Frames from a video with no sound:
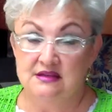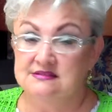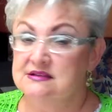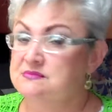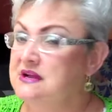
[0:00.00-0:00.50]

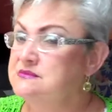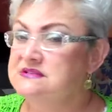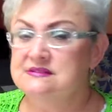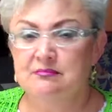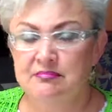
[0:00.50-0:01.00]
Sometimes
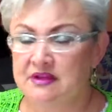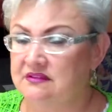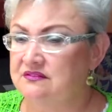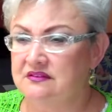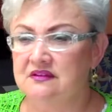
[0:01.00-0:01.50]

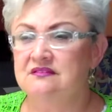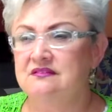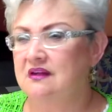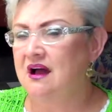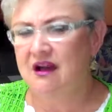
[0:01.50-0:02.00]

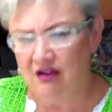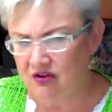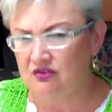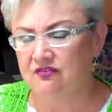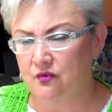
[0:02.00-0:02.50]
it's
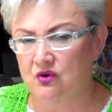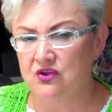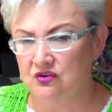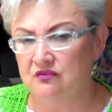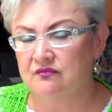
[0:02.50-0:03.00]
hard for your